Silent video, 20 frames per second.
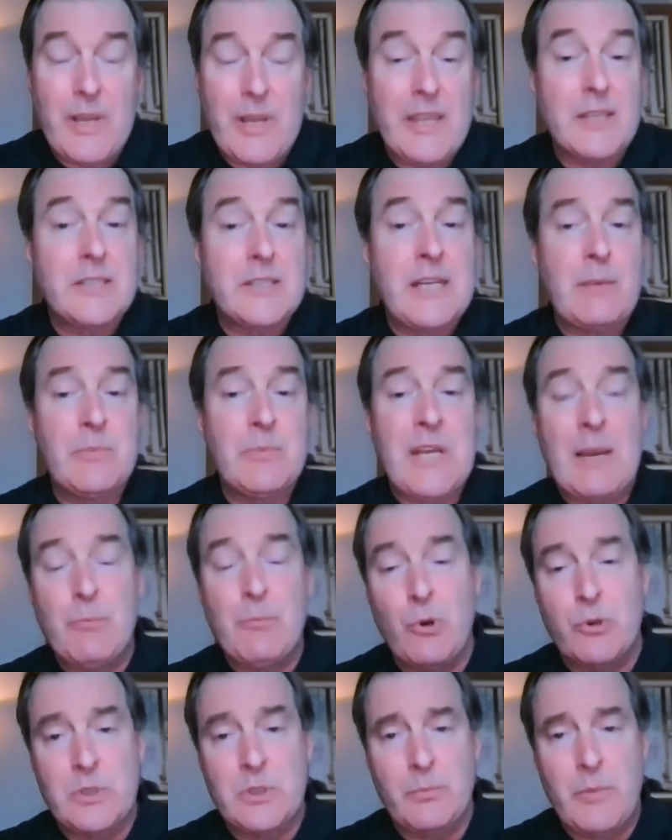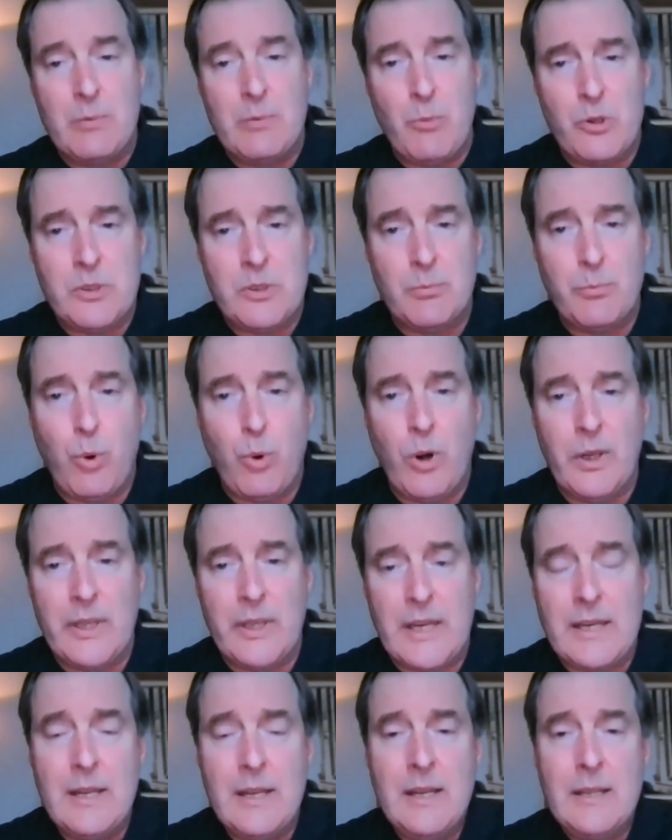But at the same time, most and most
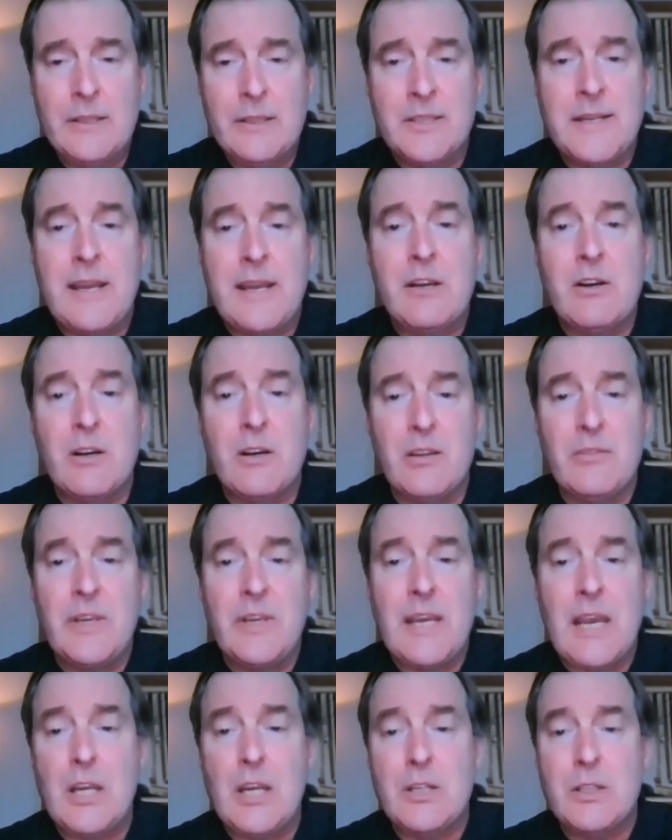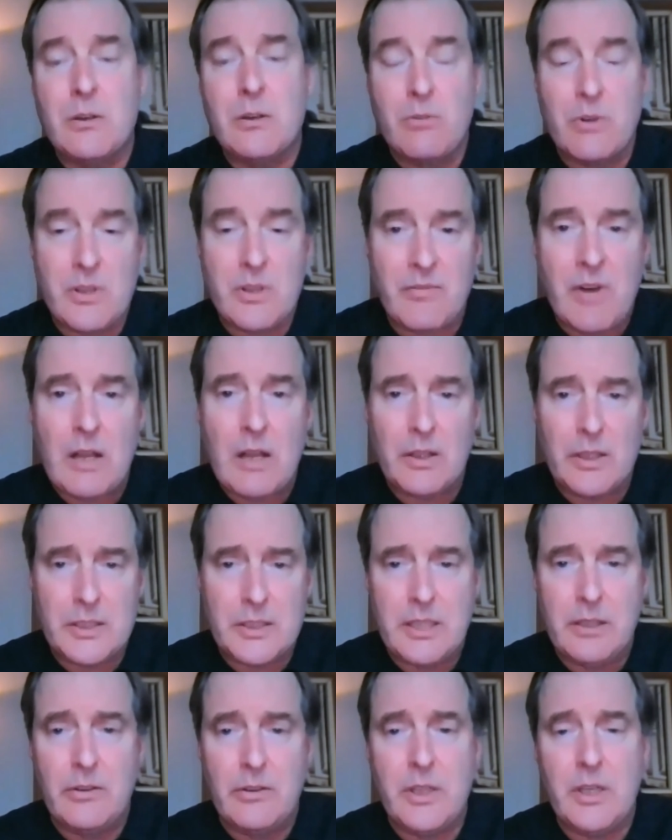importantly, the standard deviation or the
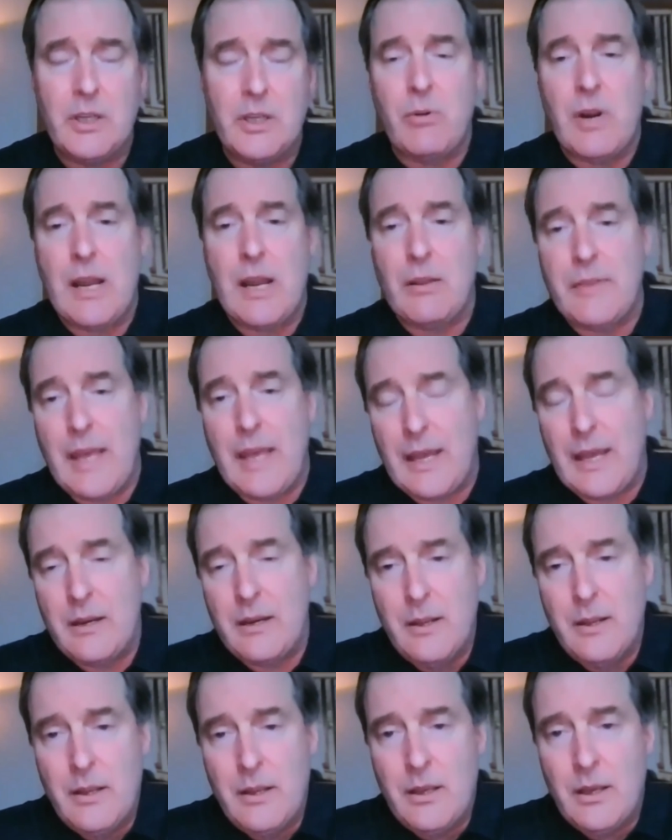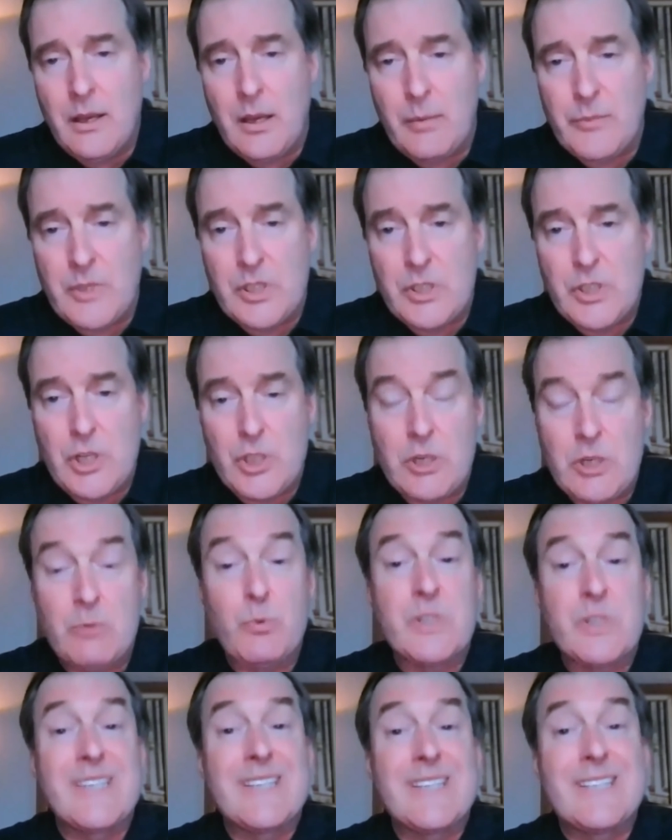volatility around that Um,
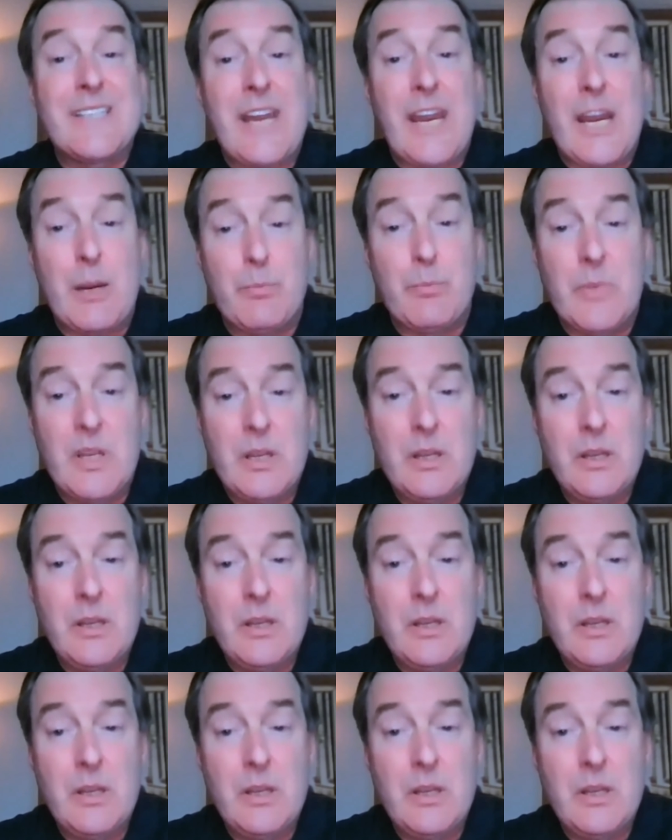decision was the same.